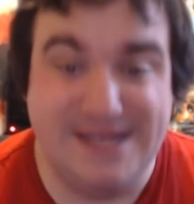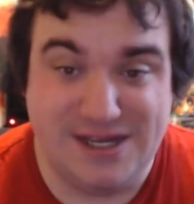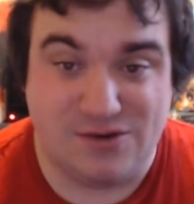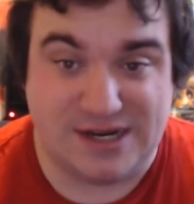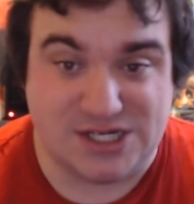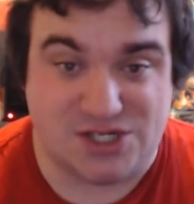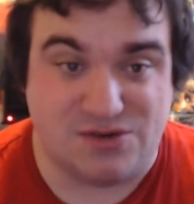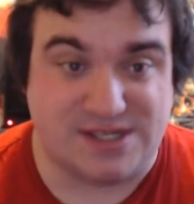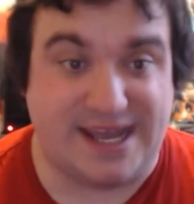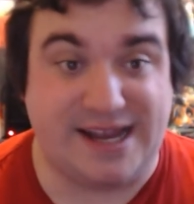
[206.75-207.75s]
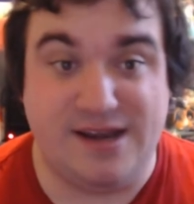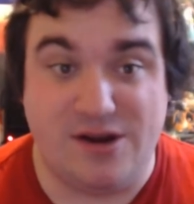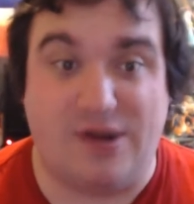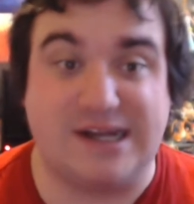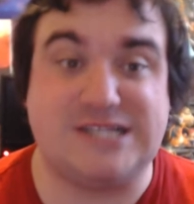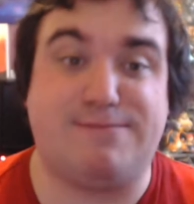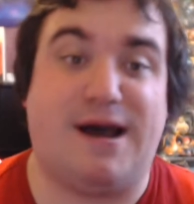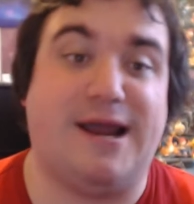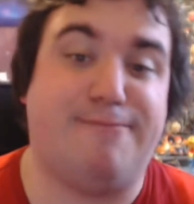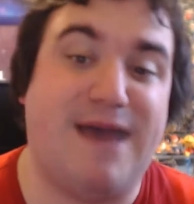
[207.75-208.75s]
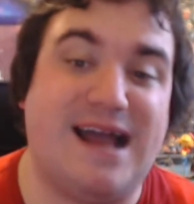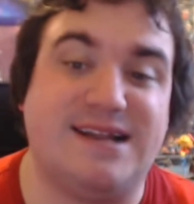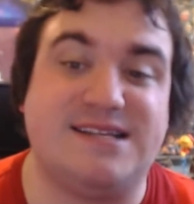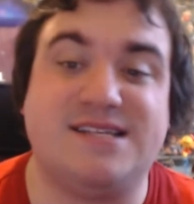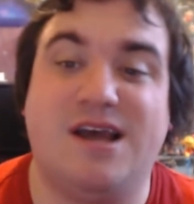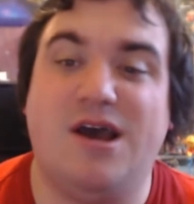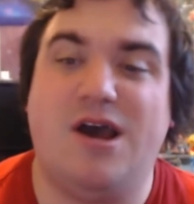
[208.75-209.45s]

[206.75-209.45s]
legal issues like non-expired patents